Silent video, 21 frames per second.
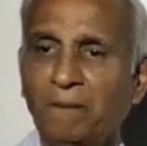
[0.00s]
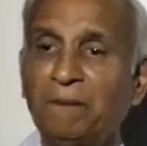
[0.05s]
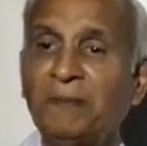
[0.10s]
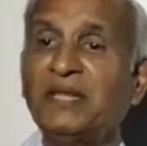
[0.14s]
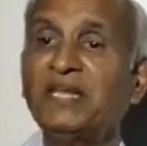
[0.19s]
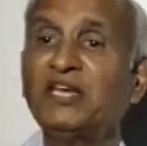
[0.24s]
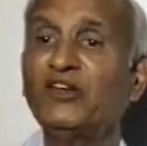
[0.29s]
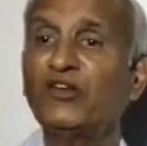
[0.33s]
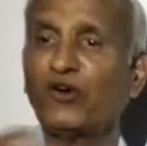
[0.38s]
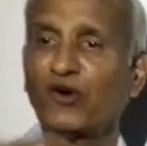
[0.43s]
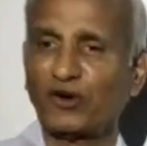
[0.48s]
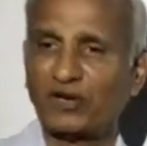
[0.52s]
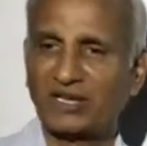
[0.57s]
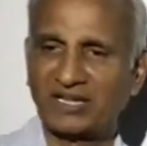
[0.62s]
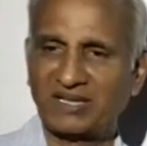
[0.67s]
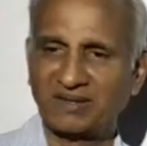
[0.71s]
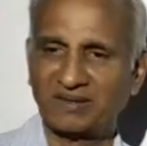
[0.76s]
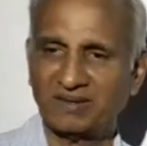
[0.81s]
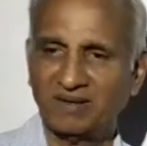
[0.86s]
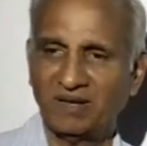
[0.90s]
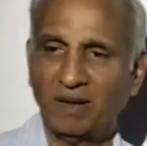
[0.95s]
periodic.
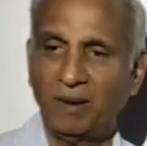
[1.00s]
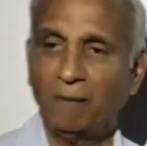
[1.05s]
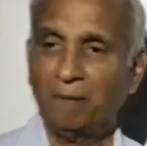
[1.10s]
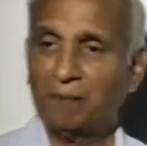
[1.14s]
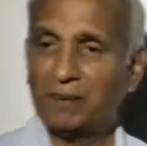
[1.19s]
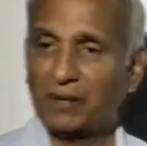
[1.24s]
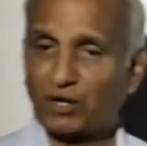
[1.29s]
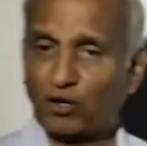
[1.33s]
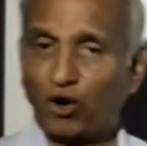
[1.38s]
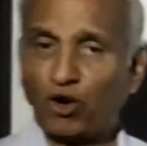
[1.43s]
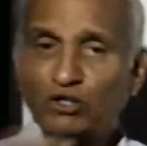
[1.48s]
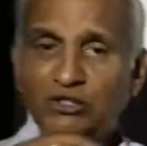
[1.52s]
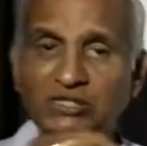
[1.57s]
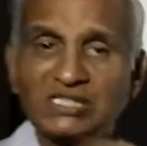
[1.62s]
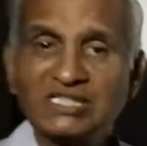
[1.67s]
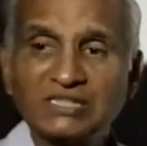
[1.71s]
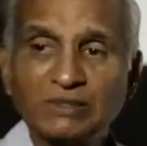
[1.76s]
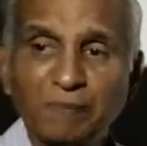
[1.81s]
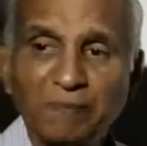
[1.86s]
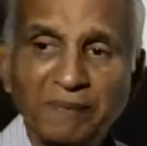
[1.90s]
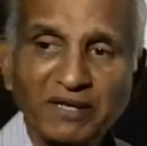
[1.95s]
Because
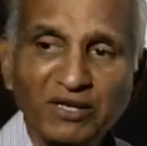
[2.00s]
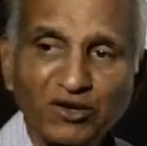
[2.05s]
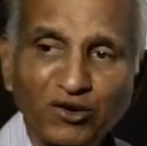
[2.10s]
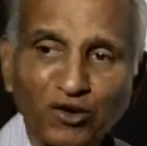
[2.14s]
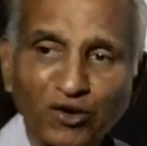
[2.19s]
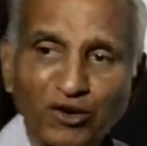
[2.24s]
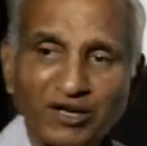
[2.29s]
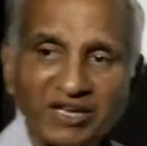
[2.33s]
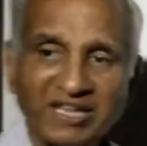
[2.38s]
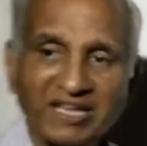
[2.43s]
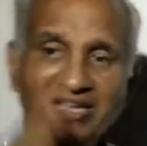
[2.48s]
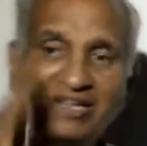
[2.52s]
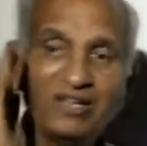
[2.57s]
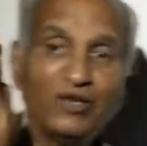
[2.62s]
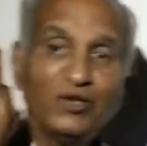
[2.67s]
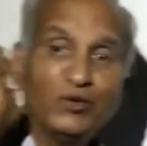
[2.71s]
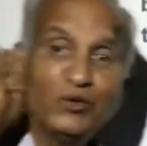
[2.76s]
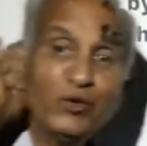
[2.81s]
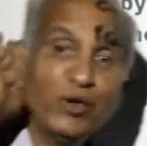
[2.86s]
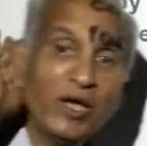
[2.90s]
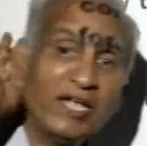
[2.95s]
it's periodic,
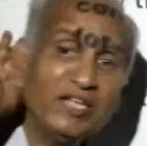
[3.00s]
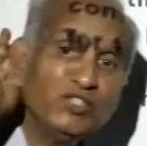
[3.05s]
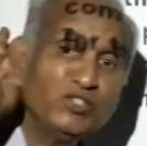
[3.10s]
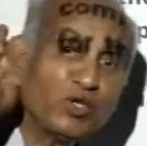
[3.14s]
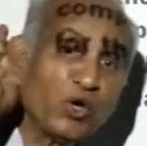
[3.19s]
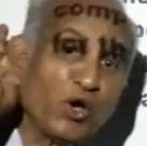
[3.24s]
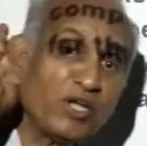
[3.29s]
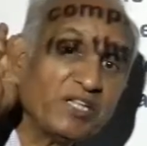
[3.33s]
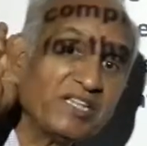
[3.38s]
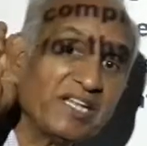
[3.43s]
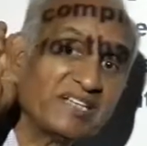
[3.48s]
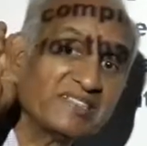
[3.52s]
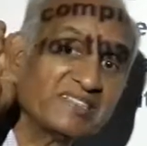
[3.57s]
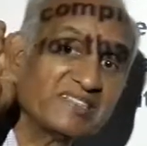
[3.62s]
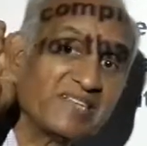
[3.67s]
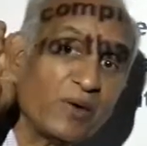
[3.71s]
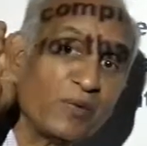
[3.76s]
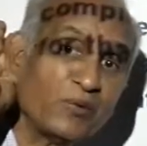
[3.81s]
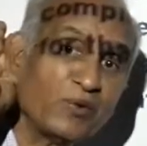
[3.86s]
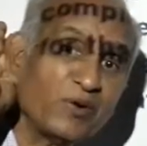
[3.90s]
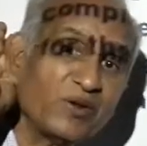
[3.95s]
you enjoy that
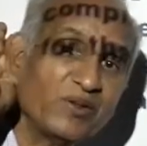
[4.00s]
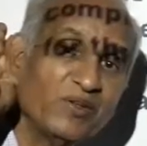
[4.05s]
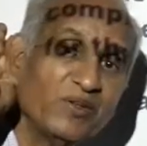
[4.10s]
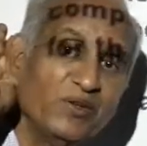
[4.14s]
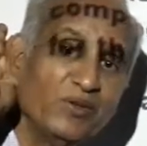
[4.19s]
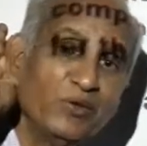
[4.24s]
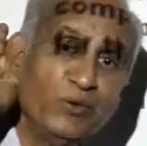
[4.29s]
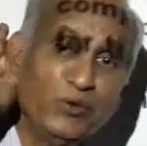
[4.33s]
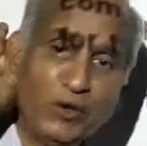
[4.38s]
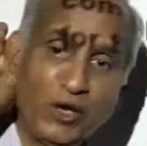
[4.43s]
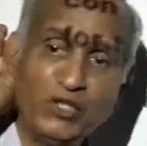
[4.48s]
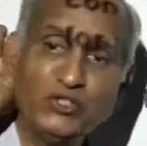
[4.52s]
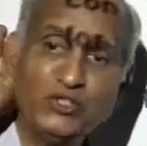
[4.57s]
sound. You